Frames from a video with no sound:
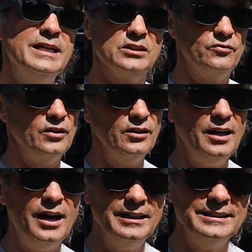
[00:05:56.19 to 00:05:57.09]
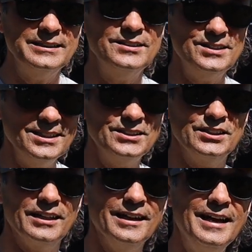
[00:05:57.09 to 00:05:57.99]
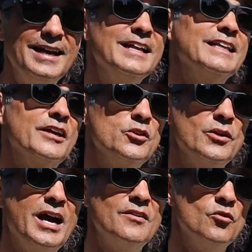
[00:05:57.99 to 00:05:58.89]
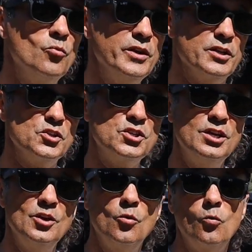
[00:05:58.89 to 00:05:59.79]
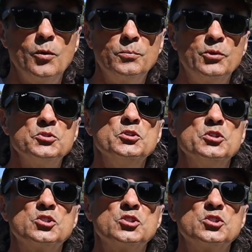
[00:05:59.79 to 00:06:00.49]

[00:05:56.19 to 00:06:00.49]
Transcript: it's very highly suggested that you have a winch. One person